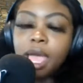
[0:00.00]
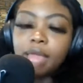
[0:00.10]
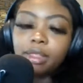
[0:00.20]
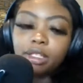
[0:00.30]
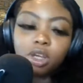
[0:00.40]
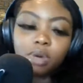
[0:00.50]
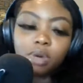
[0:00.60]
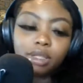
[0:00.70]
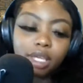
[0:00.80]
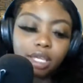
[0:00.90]
And so
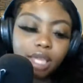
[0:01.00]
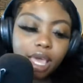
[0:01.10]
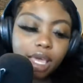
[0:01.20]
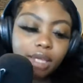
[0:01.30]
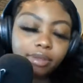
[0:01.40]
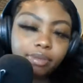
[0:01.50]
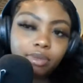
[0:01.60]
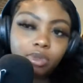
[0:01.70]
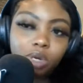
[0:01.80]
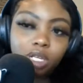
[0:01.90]
one
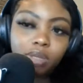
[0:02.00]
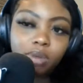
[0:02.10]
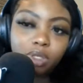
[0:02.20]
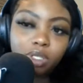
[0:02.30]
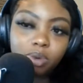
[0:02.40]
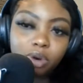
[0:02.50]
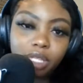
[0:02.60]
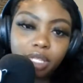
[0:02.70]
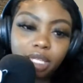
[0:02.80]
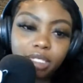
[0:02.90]
of the most
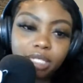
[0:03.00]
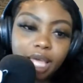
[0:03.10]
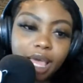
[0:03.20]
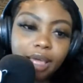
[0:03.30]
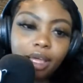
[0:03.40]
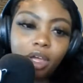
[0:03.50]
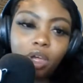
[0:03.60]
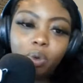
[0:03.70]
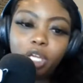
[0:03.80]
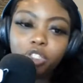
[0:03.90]
important things that
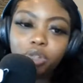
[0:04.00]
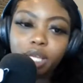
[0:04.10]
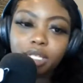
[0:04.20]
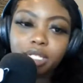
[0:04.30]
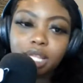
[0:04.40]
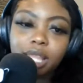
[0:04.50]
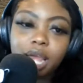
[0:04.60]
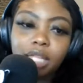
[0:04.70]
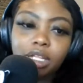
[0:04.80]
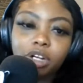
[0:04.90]
we address and that
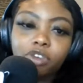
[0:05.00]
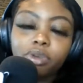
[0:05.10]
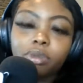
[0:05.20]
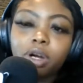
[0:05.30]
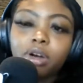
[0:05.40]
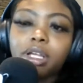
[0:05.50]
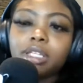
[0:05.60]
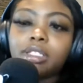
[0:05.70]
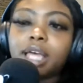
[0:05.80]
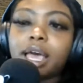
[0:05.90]
I learned from her
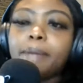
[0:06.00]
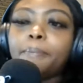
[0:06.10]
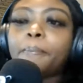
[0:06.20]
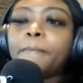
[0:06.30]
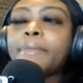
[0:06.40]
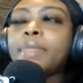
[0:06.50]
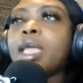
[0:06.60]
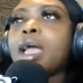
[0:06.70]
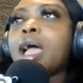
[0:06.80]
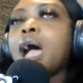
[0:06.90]
is that
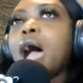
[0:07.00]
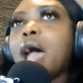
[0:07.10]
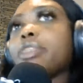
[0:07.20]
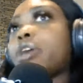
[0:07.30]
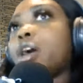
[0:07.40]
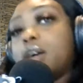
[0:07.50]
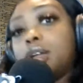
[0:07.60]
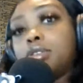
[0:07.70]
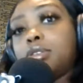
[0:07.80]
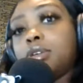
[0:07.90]
I
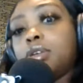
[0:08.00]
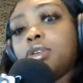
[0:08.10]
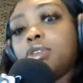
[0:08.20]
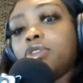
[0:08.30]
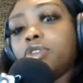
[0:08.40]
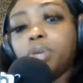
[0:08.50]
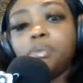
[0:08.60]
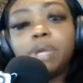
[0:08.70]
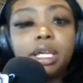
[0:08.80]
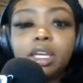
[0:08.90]
thought for
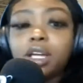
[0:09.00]
many